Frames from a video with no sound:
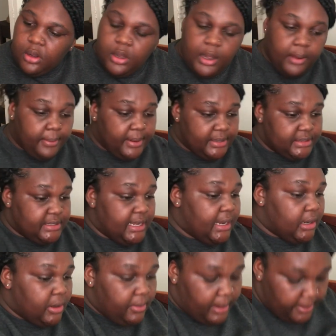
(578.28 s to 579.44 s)
I am about to say, I
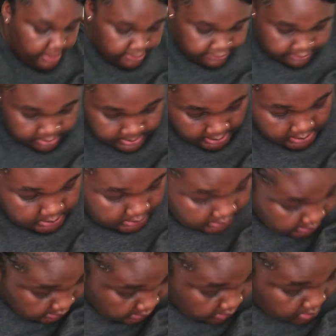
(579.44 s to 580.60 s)
know my perfume not
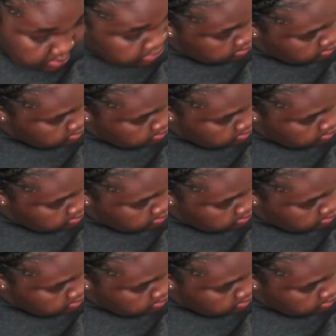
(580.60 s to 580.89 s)
leaking.